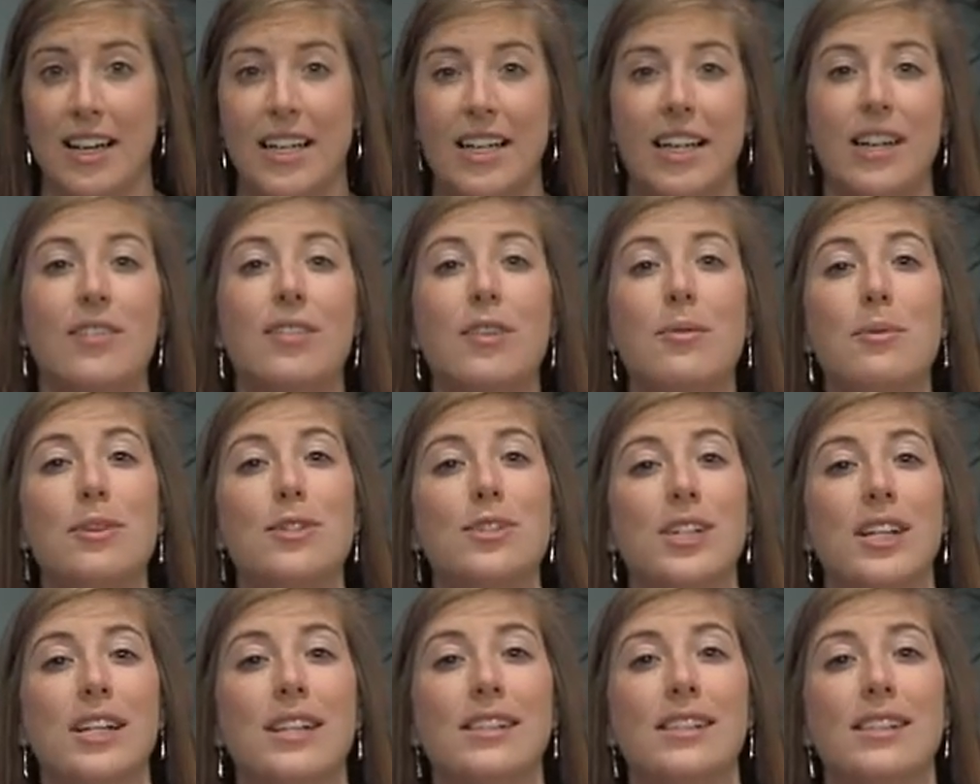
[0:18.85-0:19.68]
Give them a
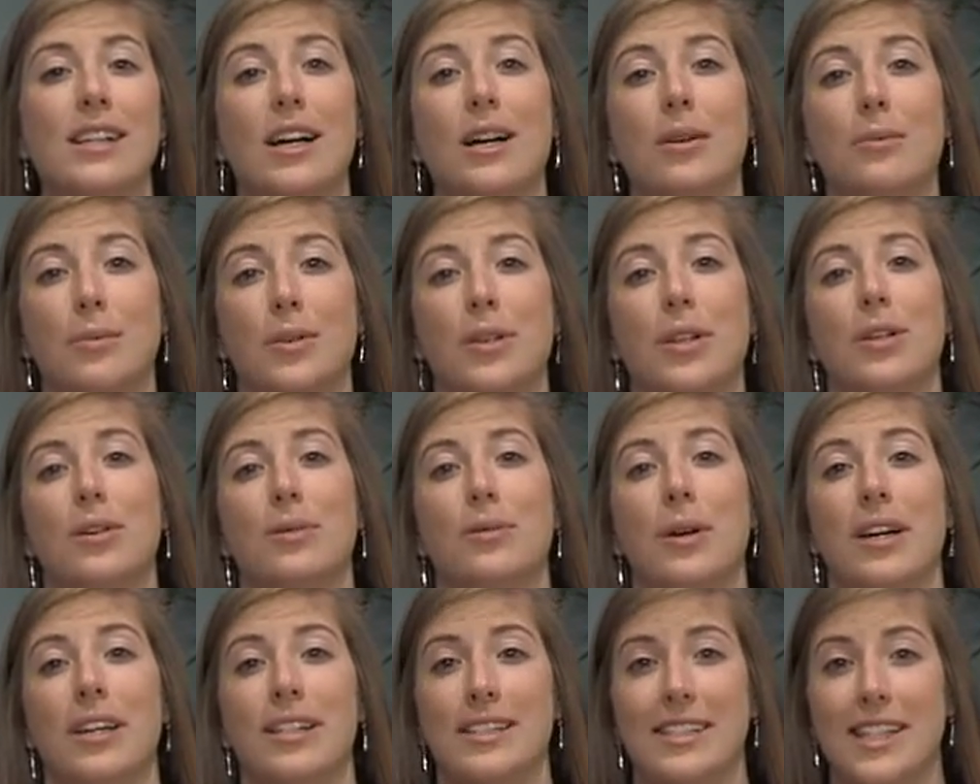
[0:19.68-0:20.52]
chance to help you
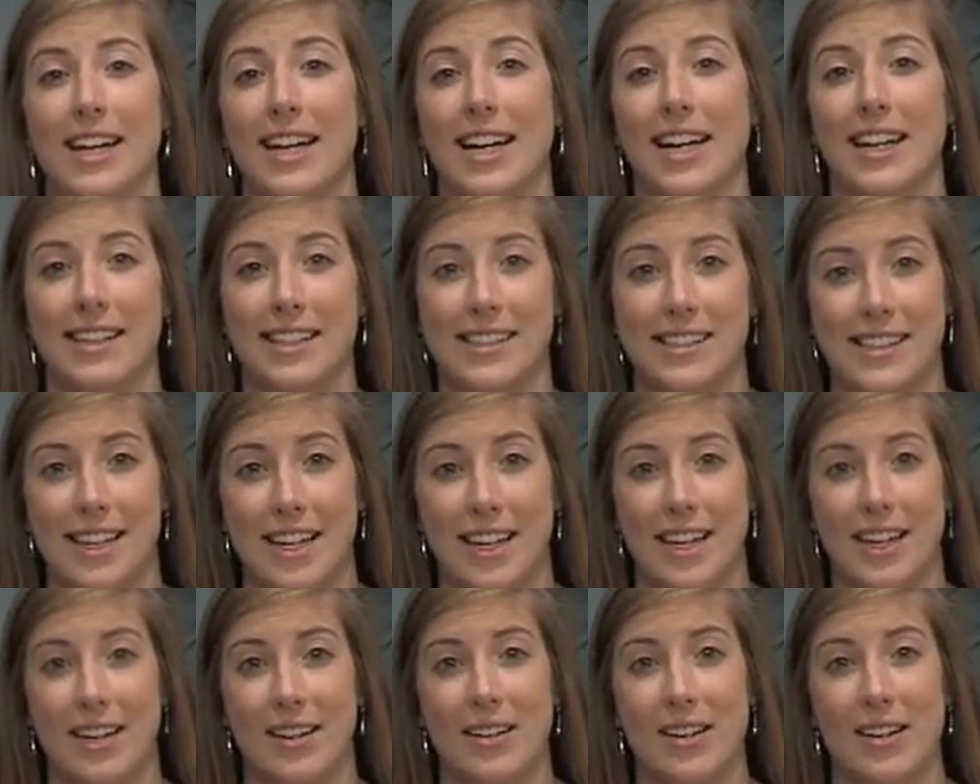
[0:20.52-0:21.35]
by staying at the
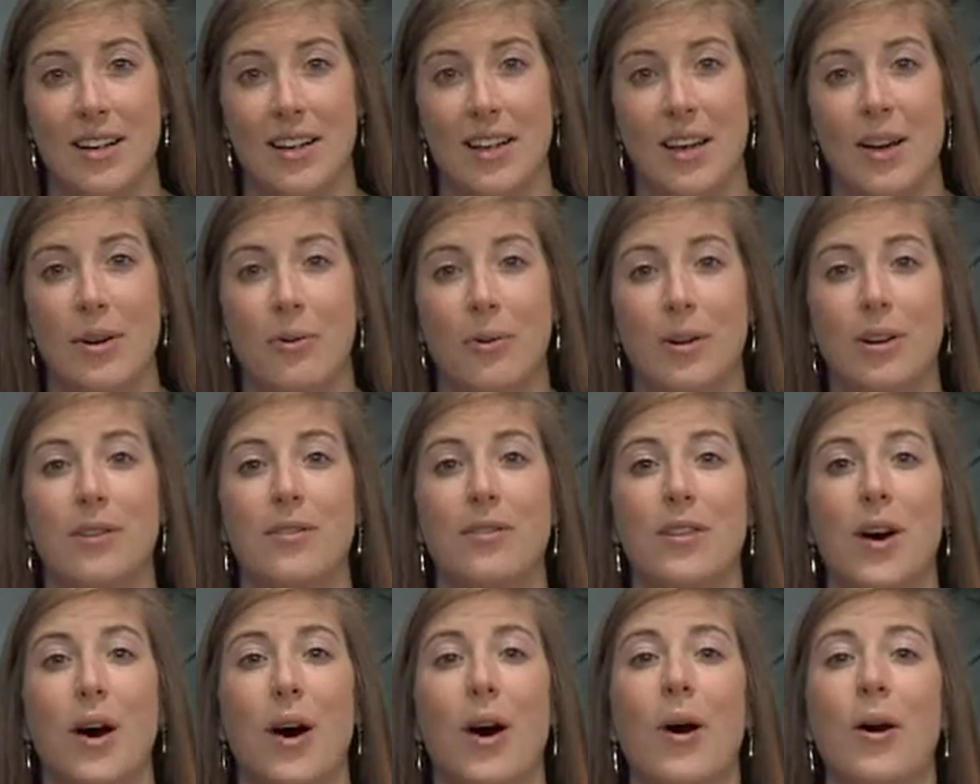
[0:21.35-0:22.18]
center, one of
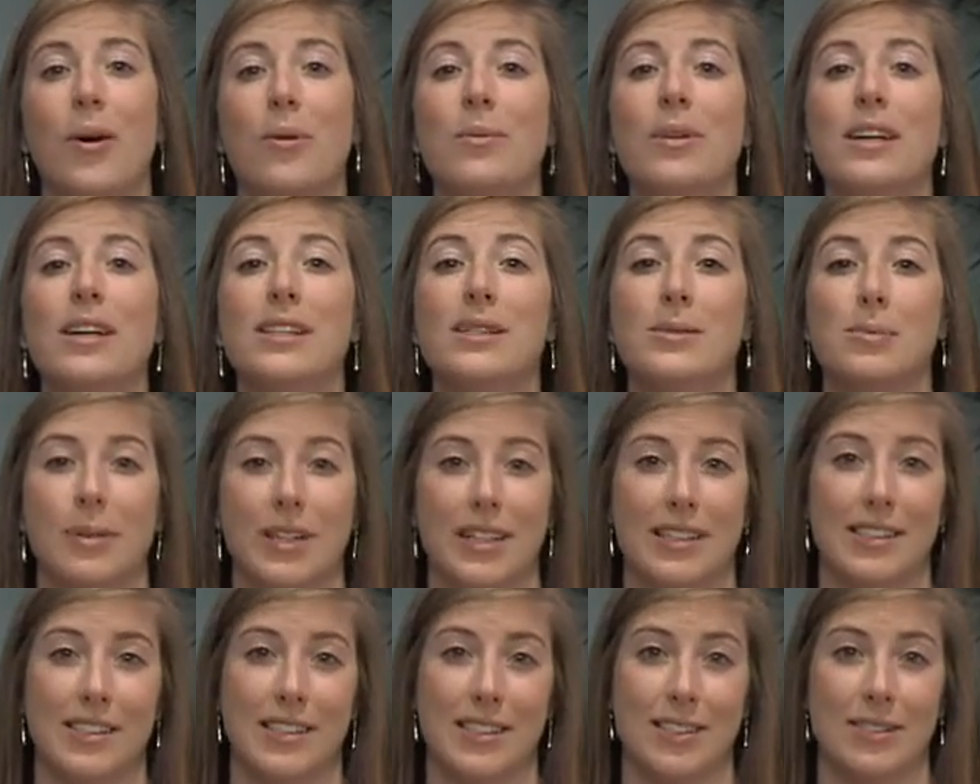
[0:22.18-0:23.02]
the homiest
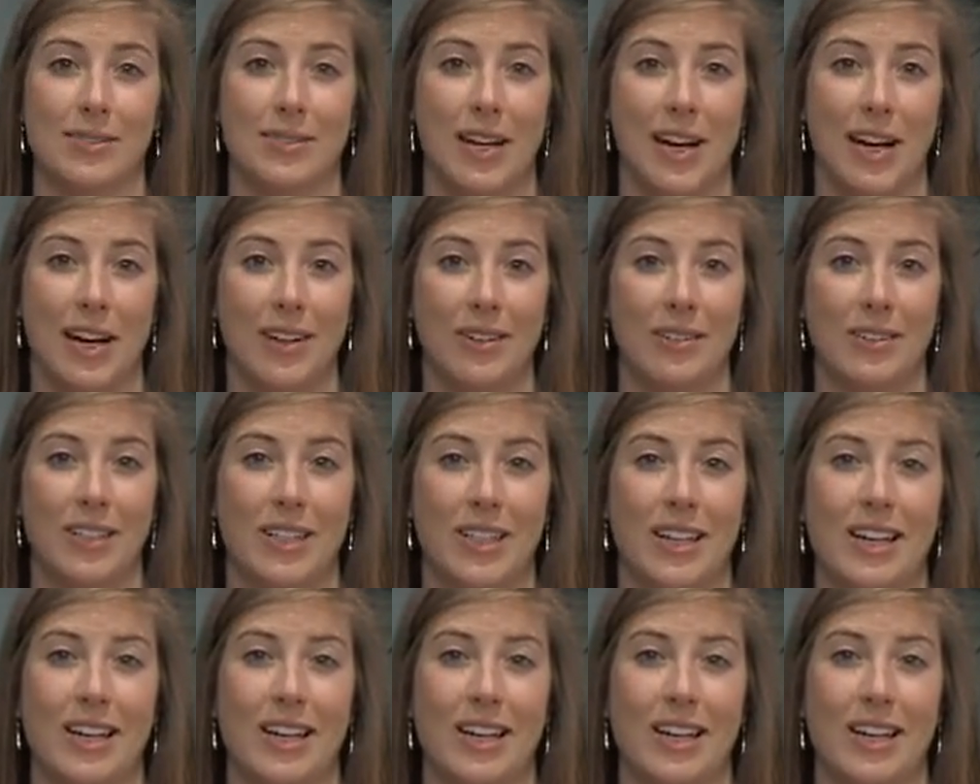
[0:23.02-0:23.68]
places around.